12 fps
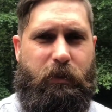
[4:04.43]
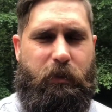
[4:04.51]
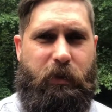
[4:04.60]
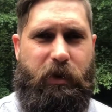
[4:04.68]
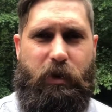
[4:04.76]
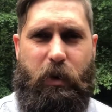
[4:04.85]

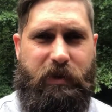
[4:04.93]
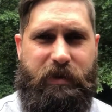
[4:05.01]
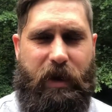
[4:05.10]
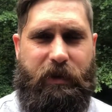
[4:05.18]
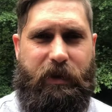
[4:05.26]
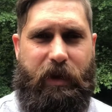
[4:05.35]
really know
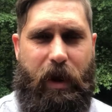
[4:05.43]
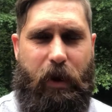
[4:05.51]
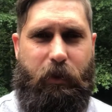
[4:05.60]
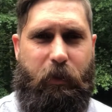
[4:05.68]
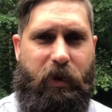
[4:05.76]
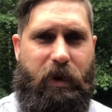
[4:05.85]
exactly how
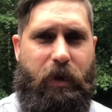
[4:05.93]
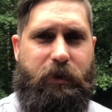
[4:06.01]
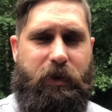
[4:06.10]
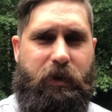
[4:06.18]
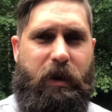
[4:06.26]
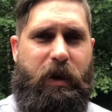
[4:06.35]
to pronounce it,